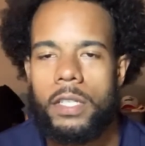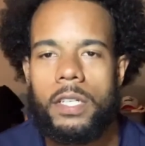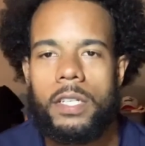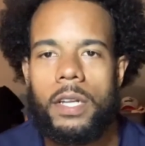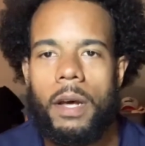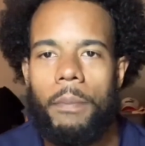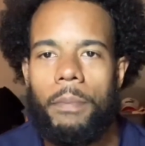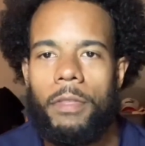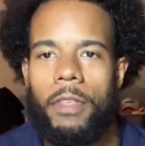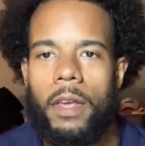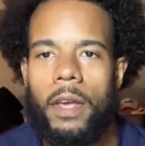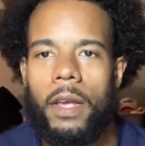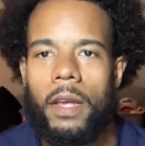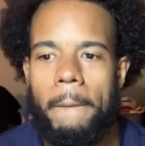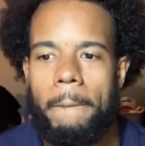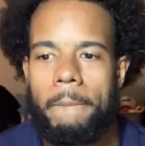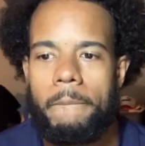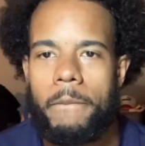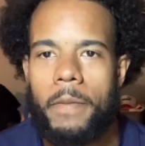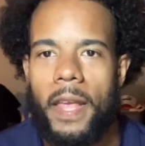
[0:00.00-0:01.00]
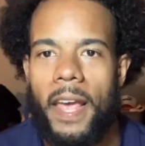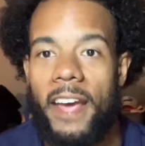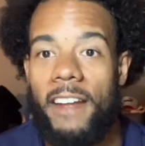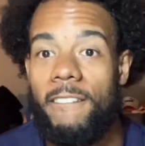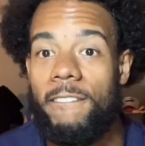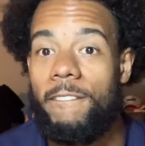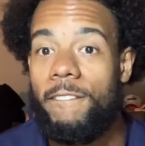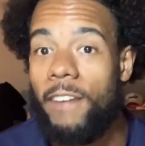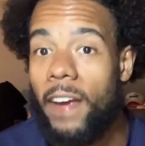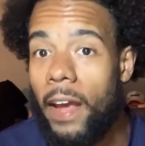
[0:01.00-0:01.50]
something
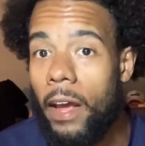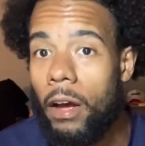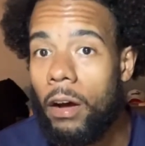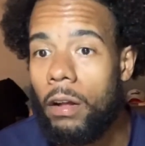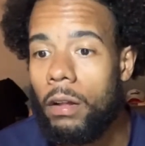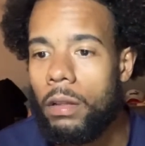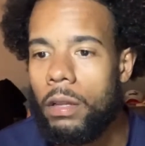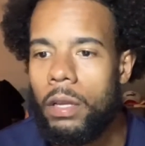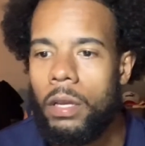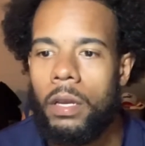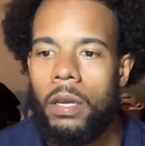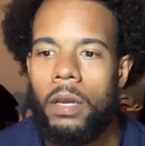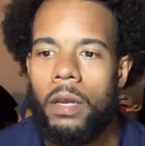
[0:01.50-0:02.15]
and fail